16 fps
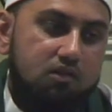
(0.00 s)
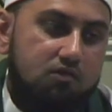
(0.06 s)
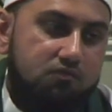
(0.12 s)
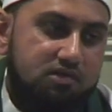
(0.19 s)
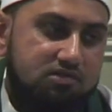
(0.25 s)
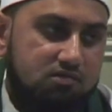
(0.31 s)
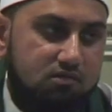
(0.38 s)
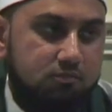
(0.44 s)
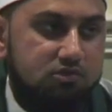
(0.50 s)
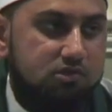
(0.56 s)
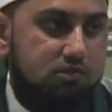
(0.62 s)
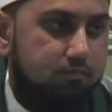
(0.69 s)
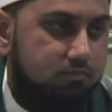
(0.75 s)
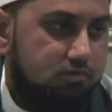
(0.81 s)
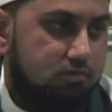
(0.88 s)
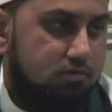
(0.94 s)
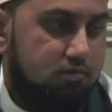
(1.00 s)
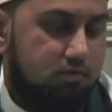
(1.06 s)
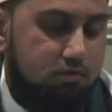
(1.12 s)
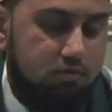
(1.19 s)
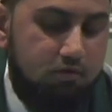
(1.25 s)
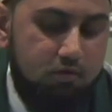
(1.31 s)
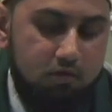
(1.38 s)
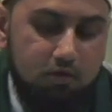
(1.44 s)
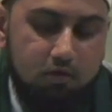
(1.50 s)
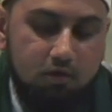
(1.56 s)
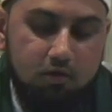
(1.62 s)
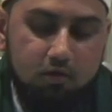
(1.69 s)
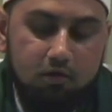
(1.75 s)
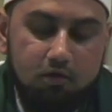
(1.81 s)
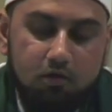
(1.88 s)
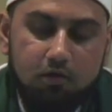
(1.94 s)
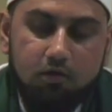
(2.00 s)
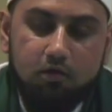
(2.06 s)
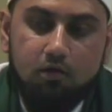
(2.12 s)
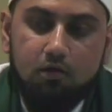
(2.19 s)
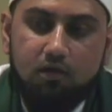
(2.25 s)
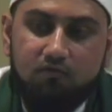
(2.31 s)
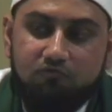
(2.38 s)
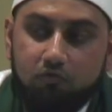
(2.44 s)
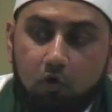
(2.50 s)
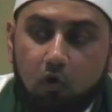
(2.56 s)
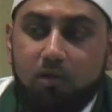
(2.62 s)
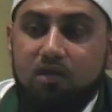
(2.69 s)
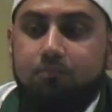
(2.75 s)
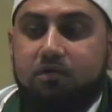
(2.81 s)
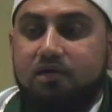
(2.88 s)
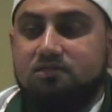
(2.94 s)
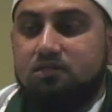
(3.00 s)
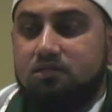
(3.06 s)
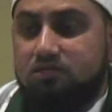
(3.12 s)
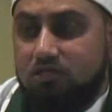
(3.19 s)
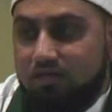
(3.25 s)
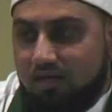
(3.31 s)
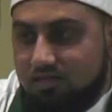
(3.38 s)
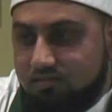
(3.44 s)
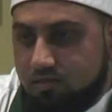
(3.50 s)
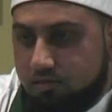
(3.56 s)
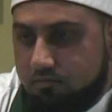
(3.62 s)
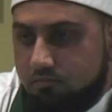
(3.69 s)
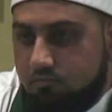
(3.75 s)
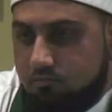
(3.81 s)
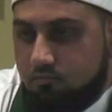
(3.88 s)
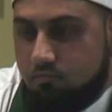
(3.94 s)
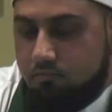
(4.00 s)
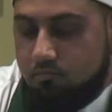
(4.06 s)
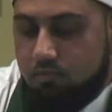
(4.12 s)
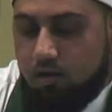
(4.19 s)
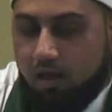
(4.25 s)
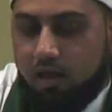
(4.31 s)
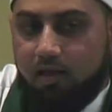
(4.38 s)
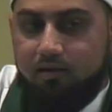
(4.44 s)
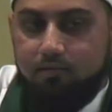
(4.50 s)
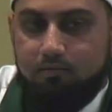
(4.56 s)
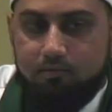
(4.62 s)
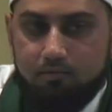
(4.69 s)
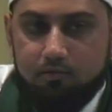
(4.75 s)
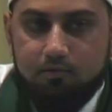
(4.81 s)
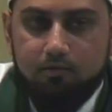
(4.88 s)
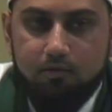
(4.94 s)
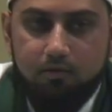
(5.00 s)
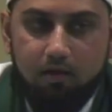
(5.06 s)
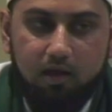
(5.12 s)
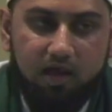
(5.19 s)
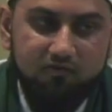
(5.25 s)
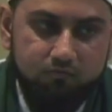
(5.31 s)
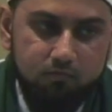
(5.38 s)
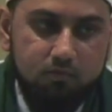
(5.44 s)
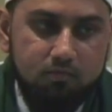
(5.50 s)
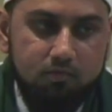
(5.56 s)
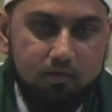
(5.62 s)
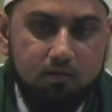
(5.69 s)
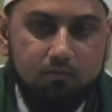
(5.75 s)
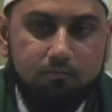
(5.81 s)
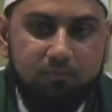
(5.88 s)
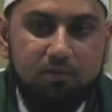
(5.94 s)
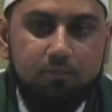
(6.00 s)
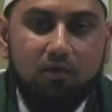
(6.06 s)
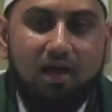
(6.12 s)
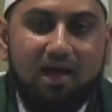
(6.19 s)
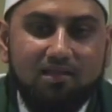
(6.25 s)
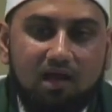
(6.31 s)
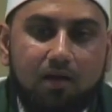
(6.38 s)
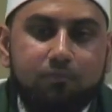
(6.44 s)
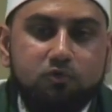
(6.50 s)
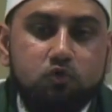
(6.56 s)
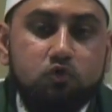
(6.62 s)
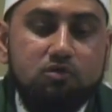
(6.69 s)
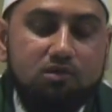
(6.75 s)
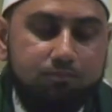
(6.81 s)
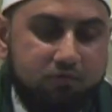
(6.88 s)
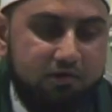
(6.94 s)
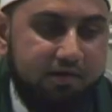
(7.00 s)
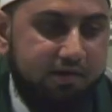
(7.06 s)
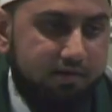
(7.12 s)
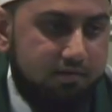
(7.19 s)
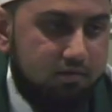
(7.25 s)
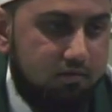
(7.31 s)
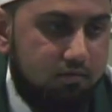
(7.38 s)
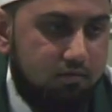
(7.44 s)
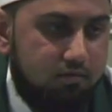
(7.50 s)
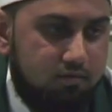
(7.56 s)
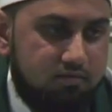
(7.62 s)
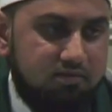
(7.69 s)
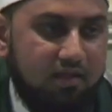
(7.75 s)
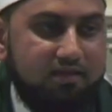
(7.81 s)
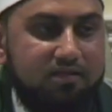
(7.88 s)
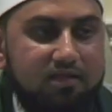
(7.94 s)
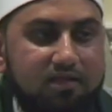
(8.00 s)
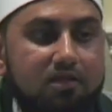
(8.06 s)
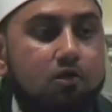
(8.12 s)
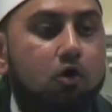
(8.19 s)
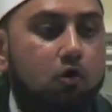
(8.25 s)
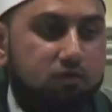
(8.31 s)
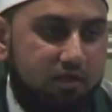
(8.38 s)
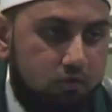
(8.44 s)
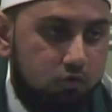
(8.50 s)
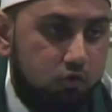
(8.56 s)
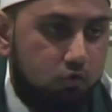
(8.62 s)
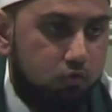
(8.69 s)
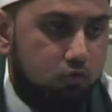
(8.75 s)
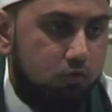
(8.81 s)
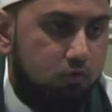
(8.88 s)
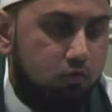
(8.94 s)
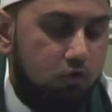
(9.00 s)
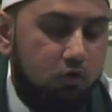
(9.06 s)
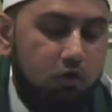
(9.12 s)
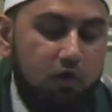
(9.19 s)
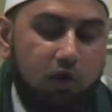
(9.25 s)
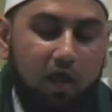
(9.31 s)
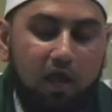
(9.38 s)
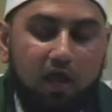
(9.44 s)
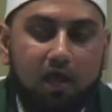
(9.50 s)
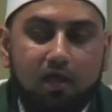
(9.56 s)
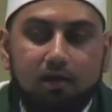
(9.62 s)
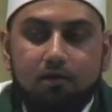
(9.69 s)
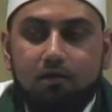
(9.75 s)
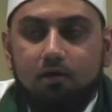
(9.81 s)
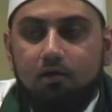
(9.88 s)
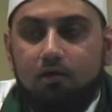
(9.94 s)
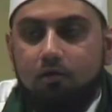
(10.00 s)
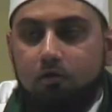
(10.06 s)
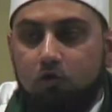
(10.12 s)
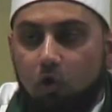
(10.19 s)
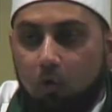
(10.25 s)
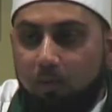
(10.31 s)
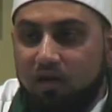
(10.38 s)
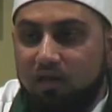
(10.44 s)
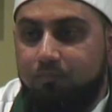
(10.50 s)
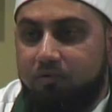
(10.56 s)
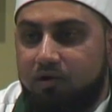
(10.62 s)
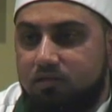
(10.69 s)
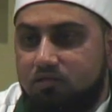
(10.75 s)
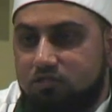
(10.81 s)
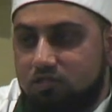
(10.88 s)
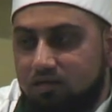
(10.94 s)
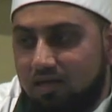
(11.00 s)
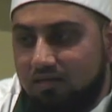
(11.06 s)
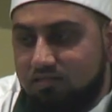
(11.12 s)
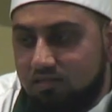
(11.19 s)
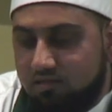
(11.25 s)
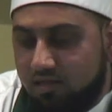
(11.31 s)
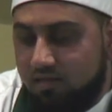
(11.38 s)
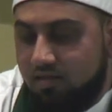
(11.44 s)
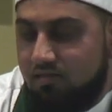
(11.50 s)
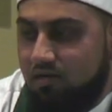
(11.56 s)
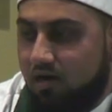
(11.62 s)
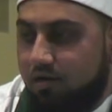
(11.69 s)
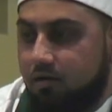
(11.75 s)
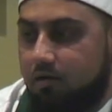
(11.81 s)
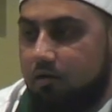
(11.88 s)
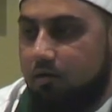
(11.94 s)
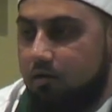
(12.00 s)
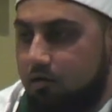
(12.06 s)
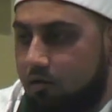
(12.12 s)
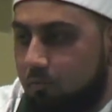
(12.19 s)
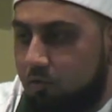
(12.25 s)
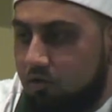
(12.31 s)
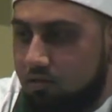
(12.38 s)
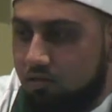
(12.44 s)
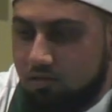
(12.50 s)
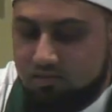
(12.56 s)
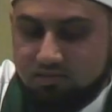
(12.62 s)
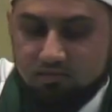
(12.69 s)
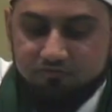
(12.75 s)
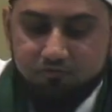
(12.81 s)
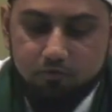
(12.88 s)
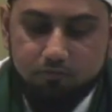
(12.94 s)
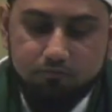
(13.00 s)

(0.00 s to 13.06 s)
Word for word: the rest of the Muslims. If nobody prays the janazah, and there, people had the opportunity to pray it, it's not like they didn't know, they knew, and nobody prayed the janazah, then the entire community is sinful.